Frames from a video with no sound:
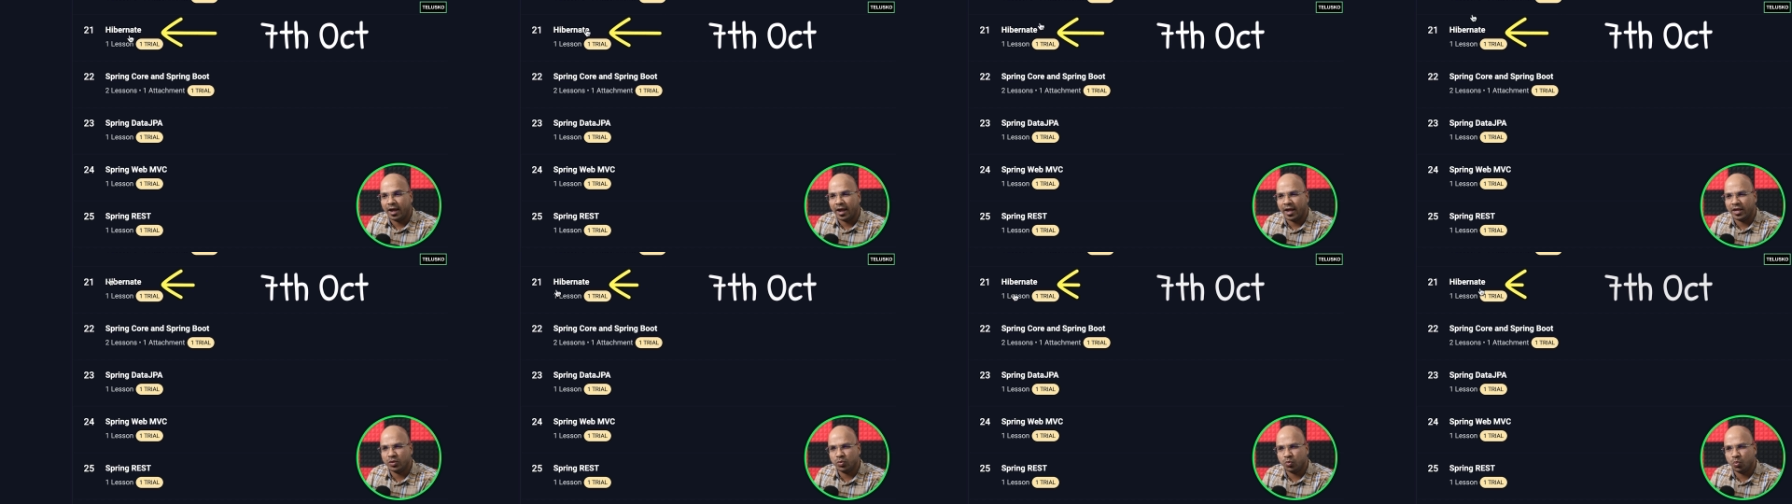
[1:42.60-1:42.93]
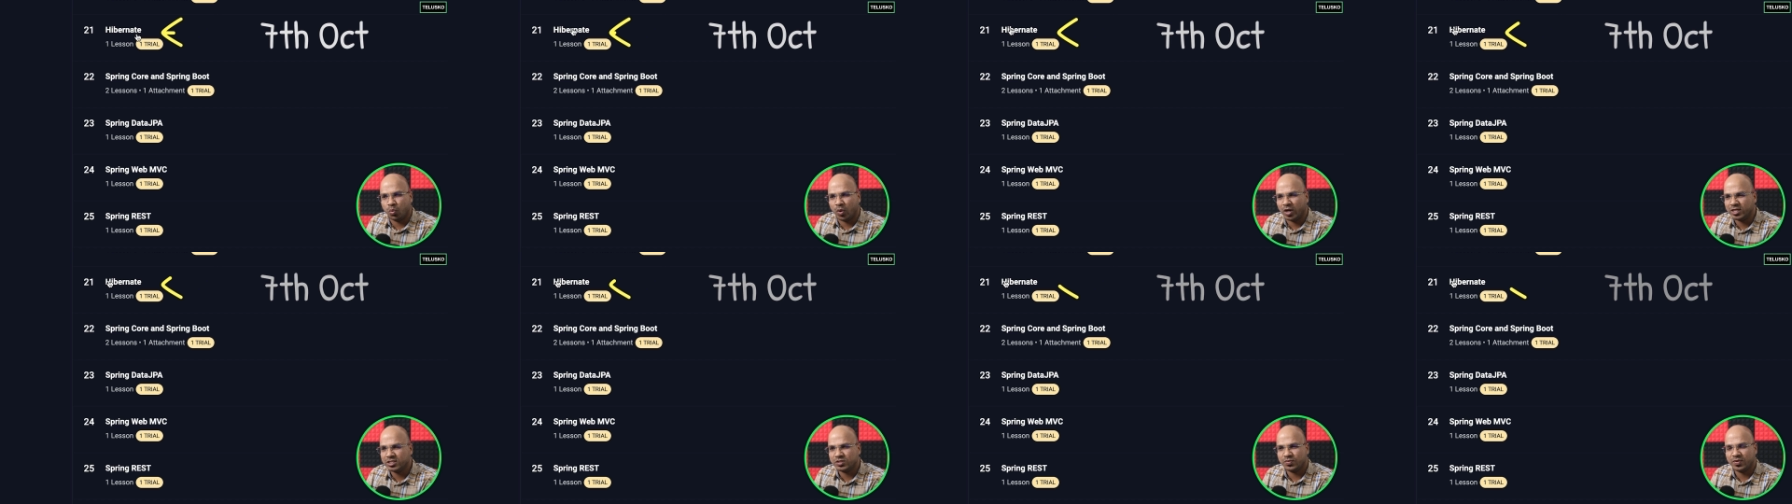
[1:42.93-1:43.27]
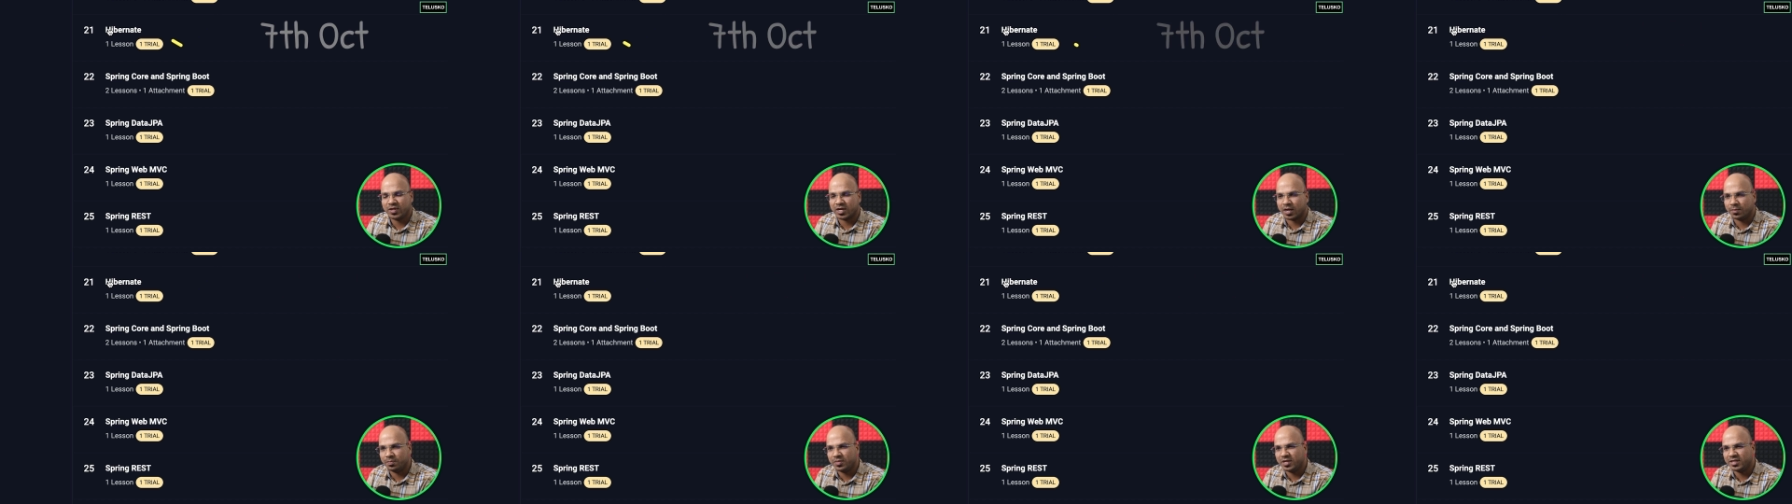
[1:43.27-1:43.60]
And once we
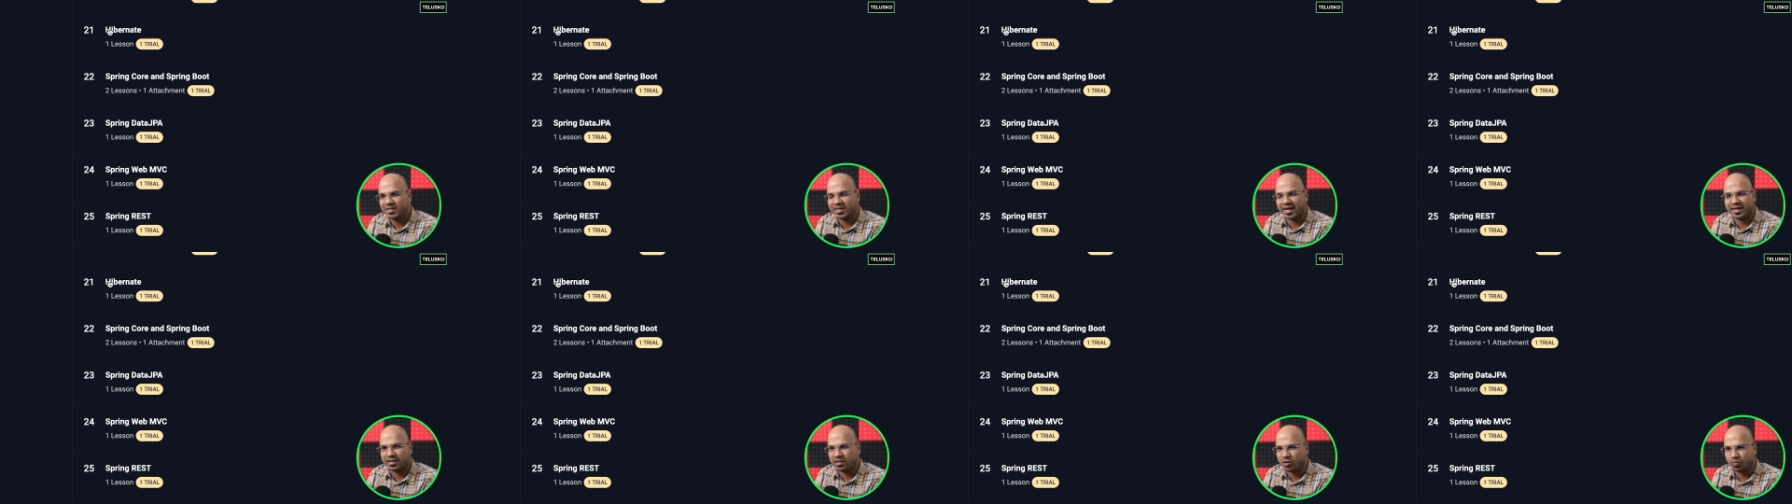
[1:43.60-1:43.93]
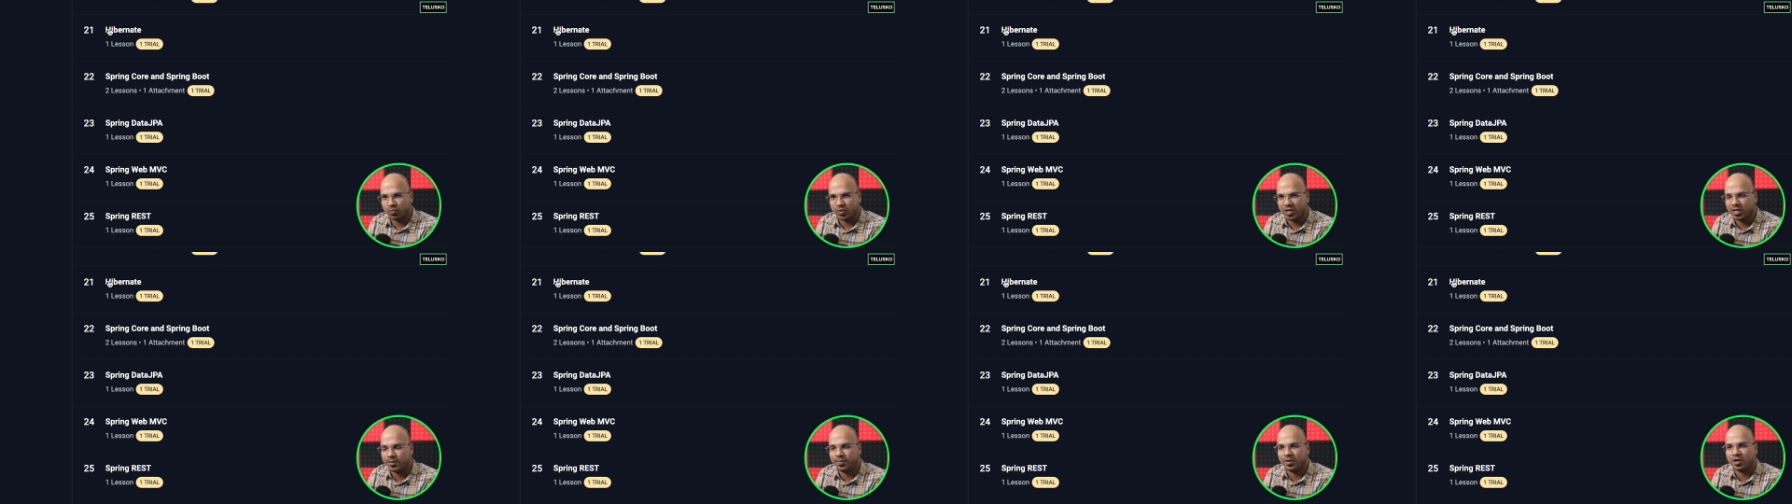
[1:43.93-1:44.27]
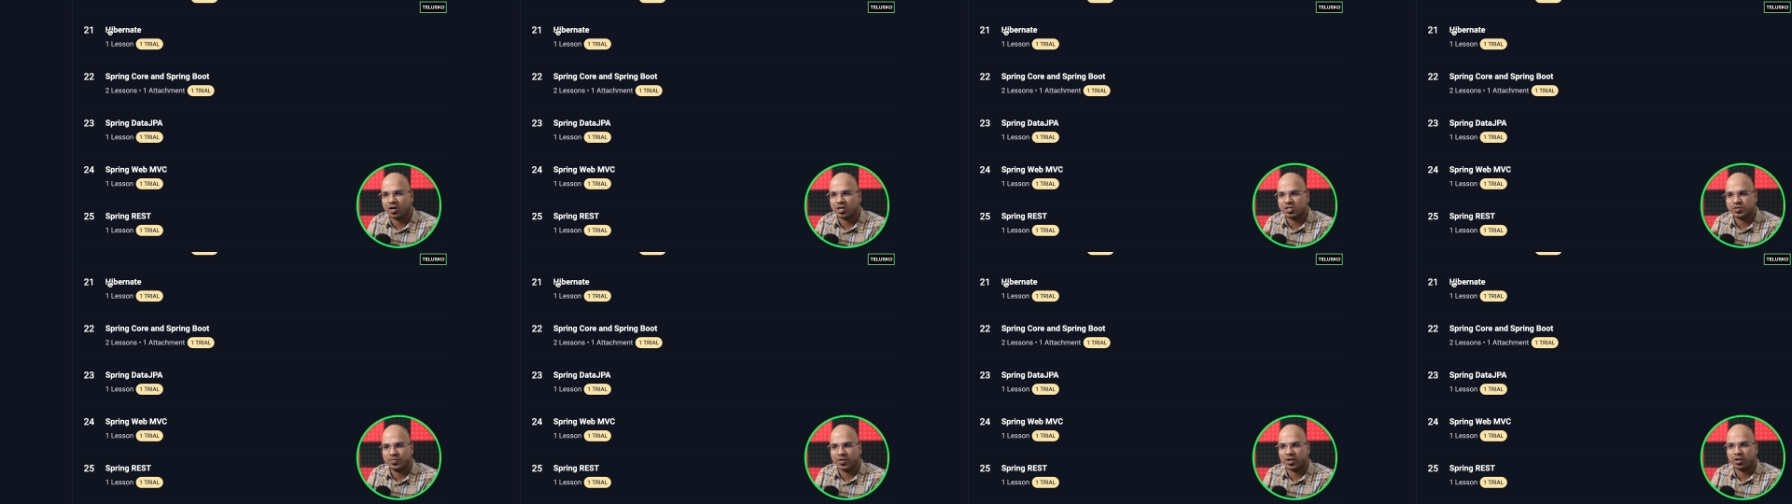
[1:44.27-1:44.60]
complete that in a week,
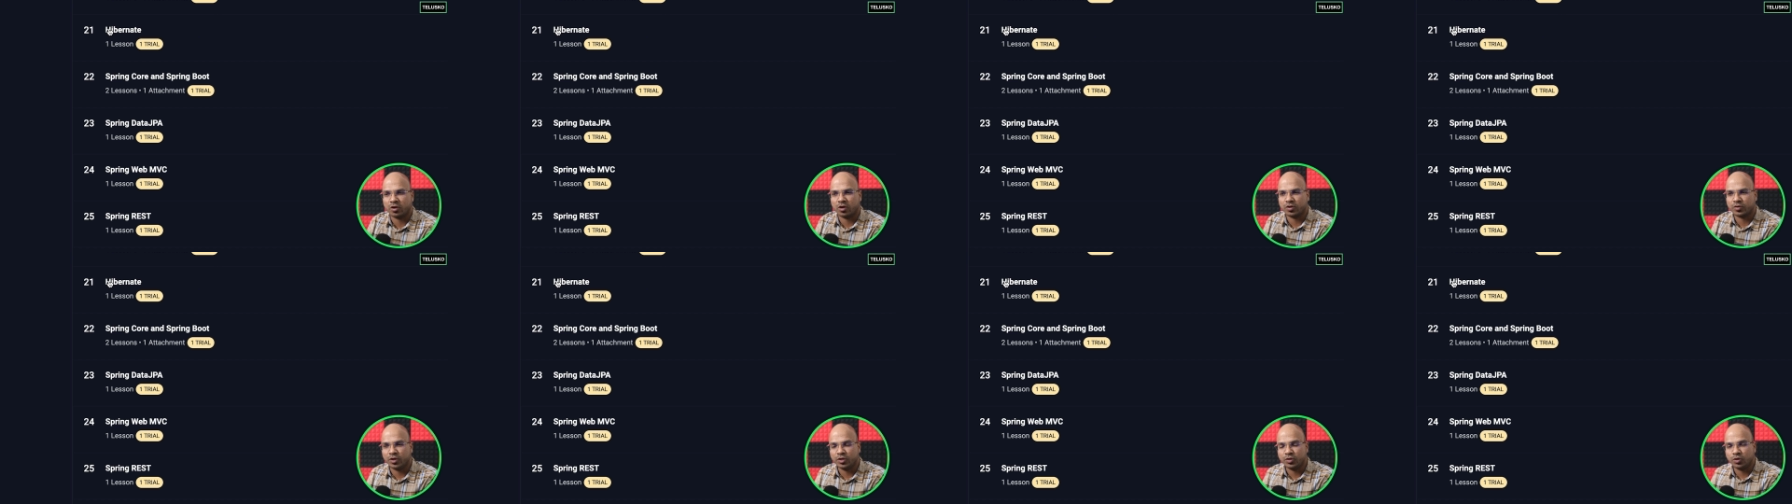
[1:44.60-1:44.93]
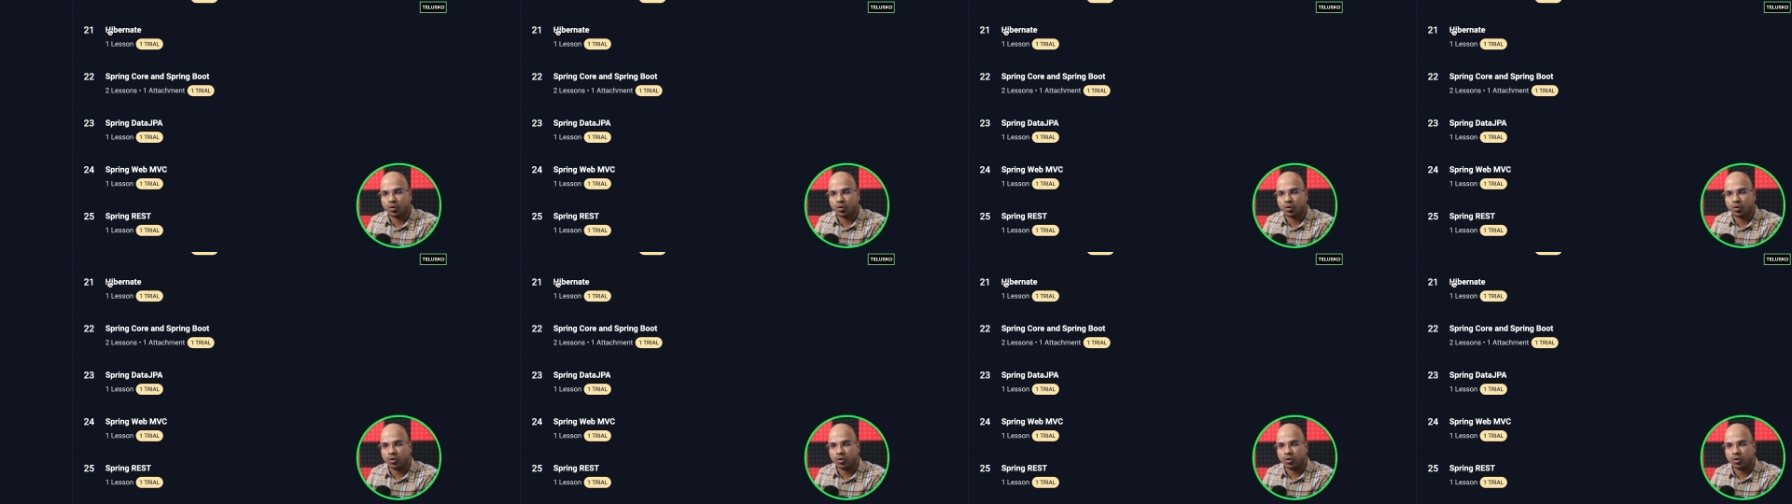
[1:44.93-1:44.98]
because we're not going